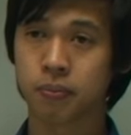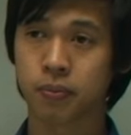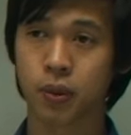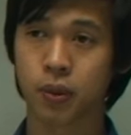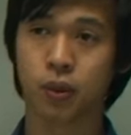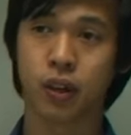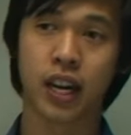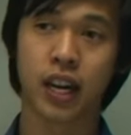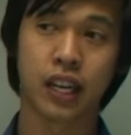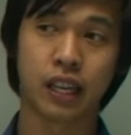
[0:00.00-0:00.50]

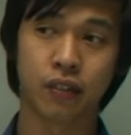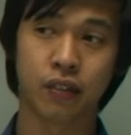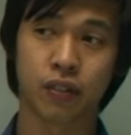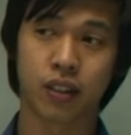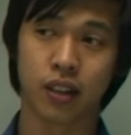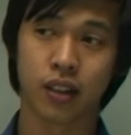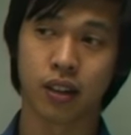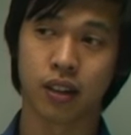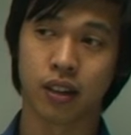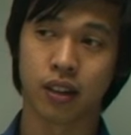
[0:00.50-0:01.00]
or any of
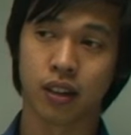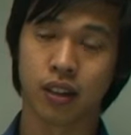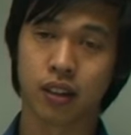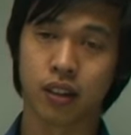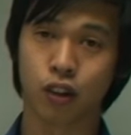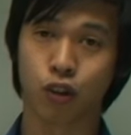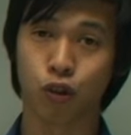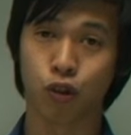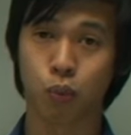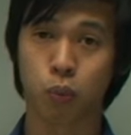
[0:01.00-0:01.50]
the
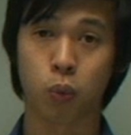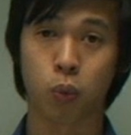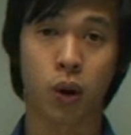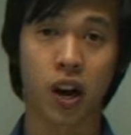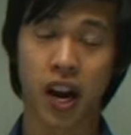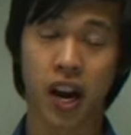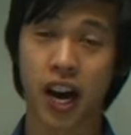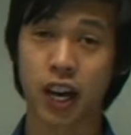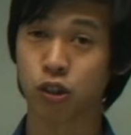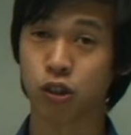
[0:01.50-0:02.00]
group
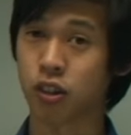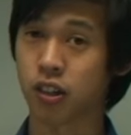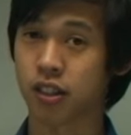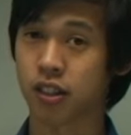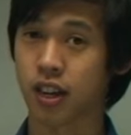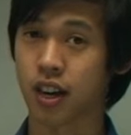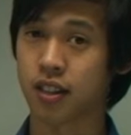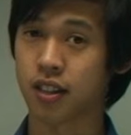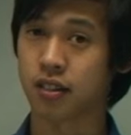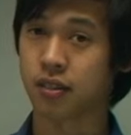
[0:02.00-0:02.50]
one
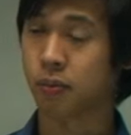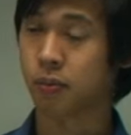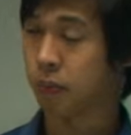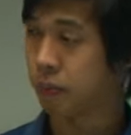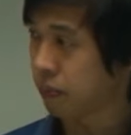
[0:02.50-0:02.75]
hydroxides.